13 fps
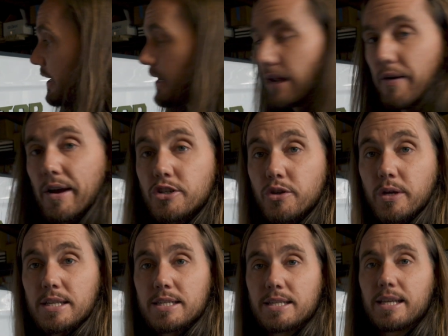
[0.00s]
Now, as you
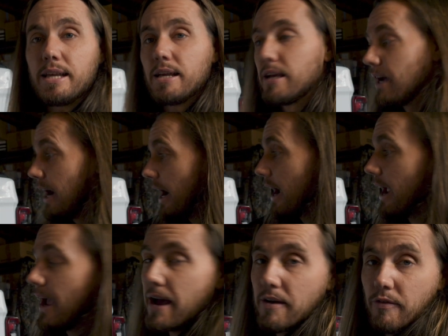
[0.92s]
can see, I
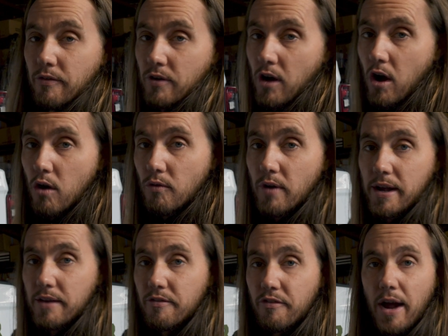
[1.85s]
have
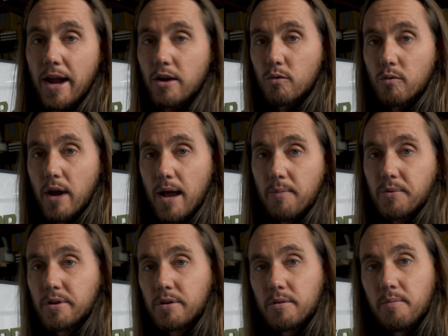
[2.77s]
already vinyl
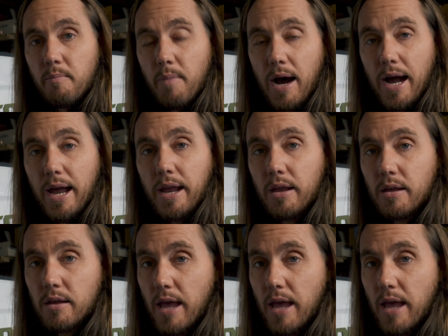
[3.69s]
wrapped my